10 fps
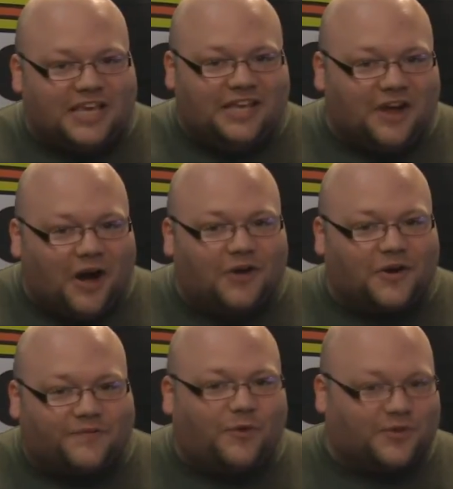Teen
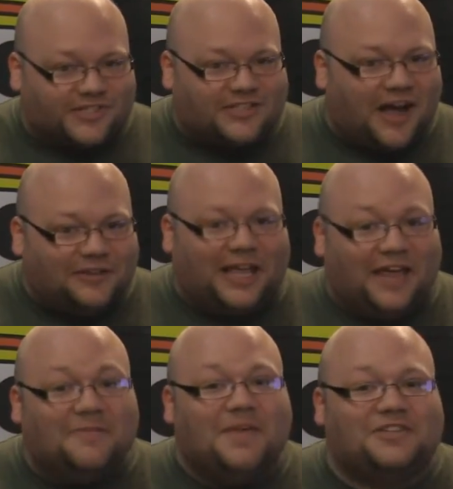Hunger Force-style
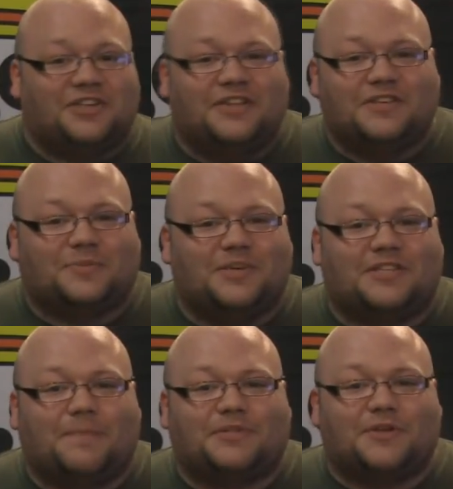animation in this
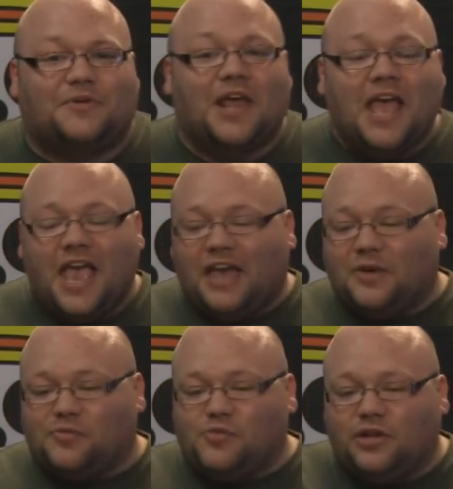week's episode, and
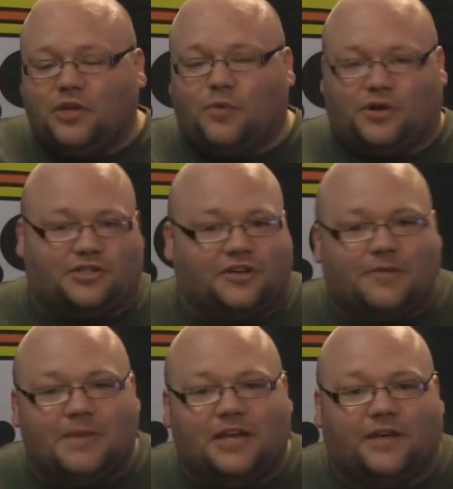it really works to
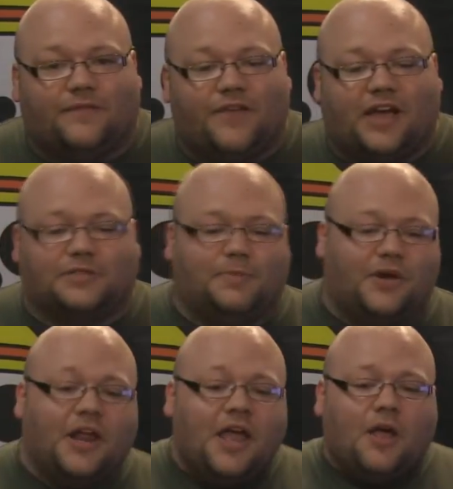comedic effect,
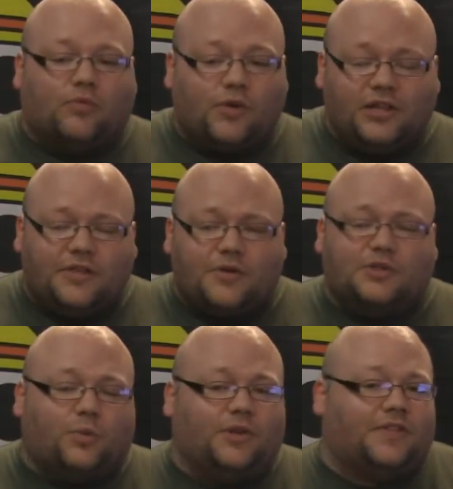but really, there
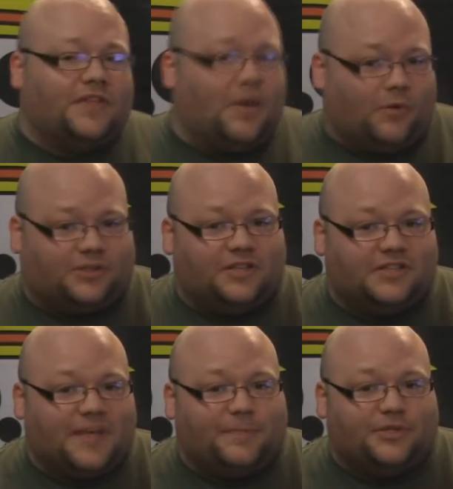is one thing that worked in
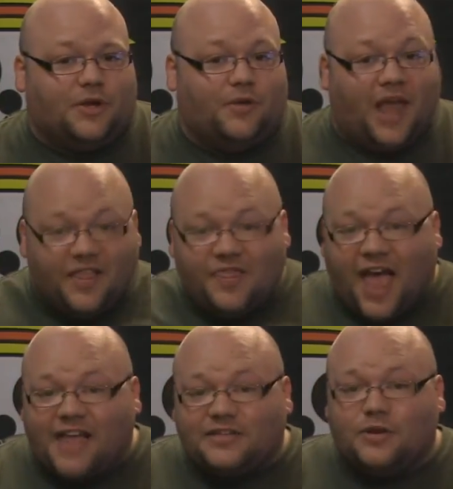this episode, and
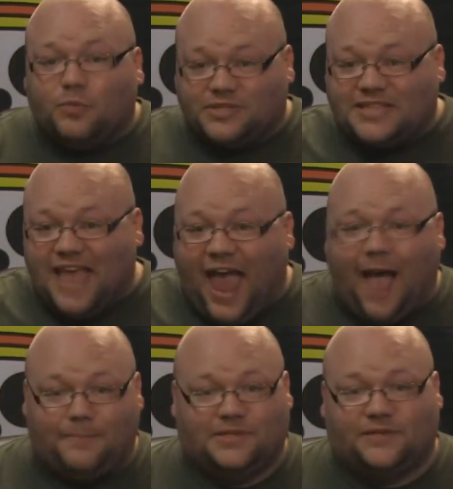that was the
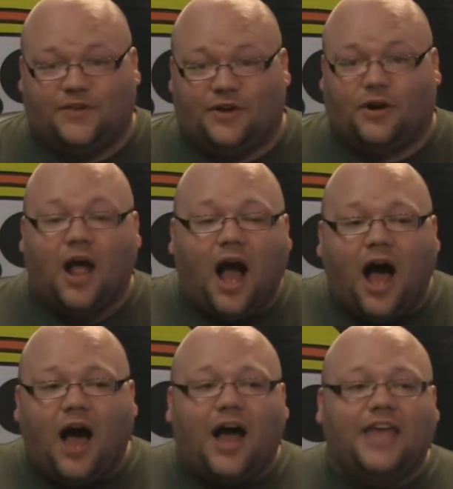atmosphere.
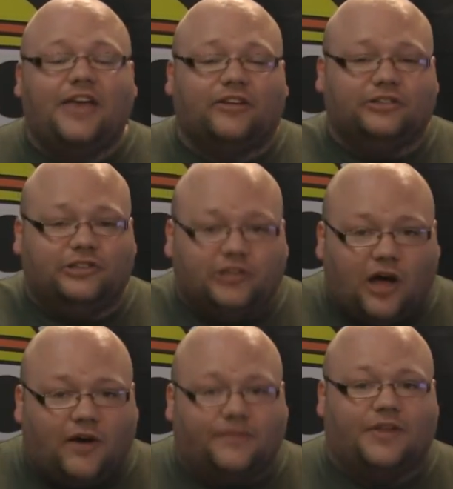I
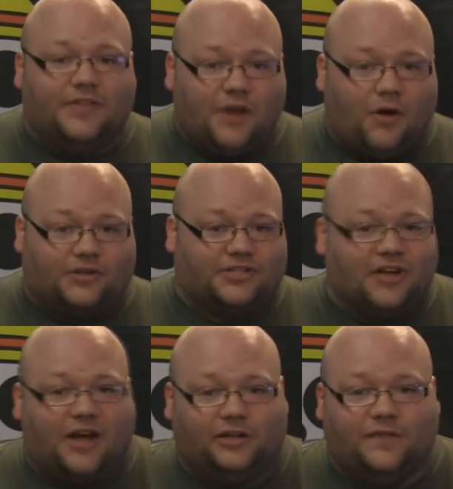love the art
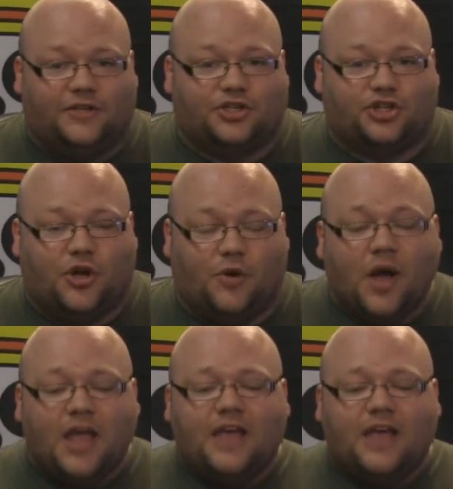style of this show.